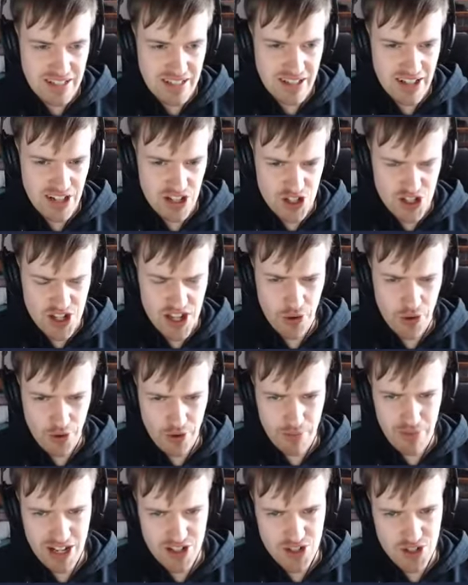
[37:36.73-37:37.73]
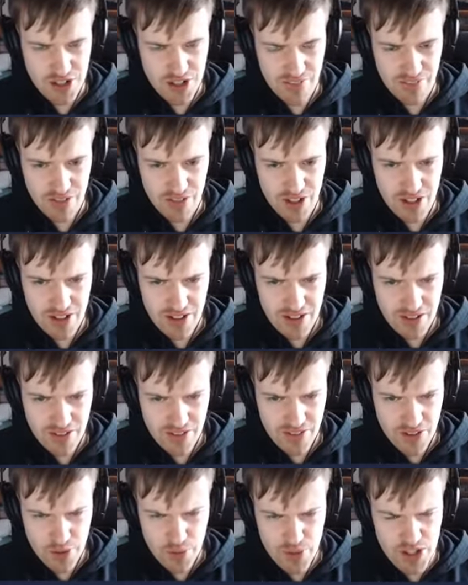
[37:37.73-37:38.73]
I just killed him accidentally.
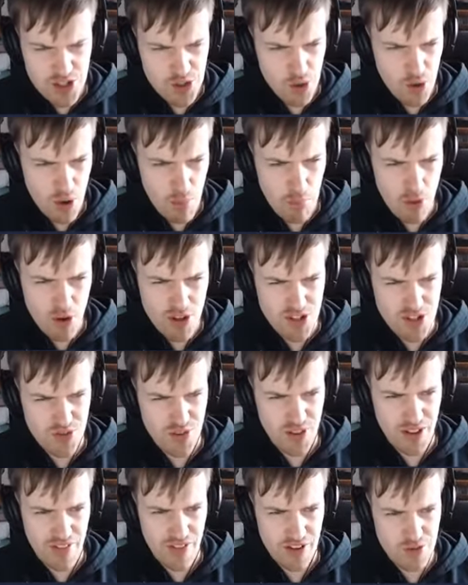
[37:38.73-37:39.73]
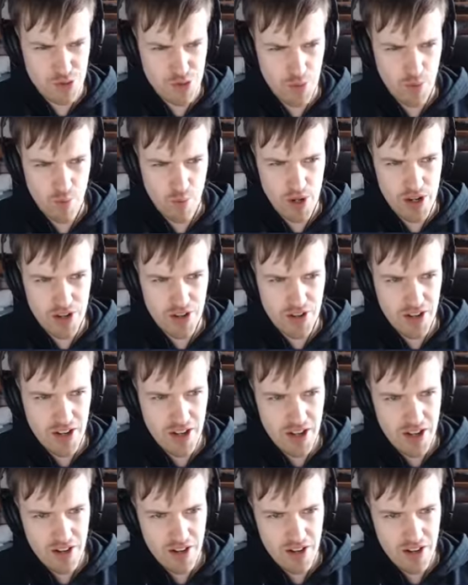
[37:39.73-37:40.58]
No, we still got points for that. That was a bit weird.